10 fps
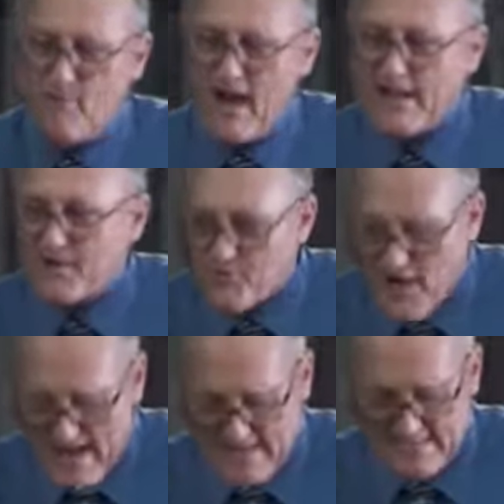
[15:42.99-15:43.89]
my
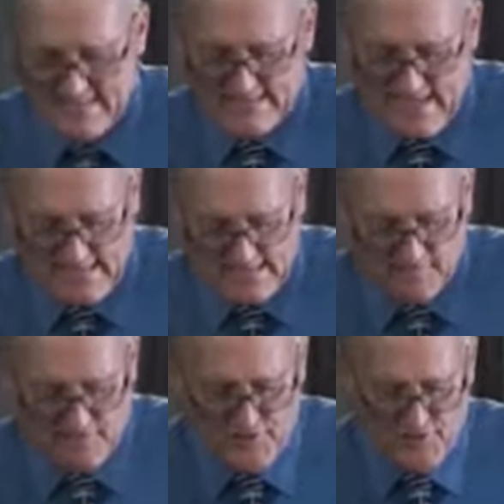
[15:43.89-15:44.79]
grace is
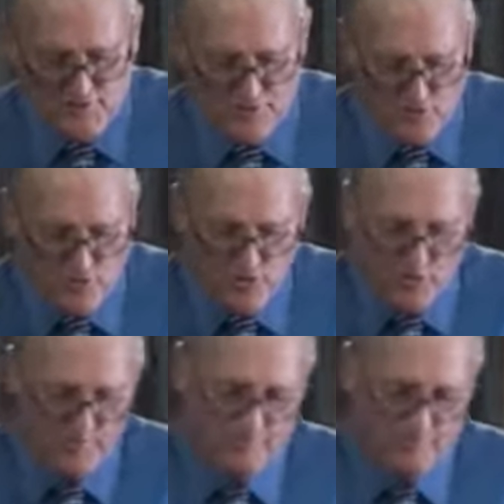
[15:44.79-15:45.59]
sufficient for you.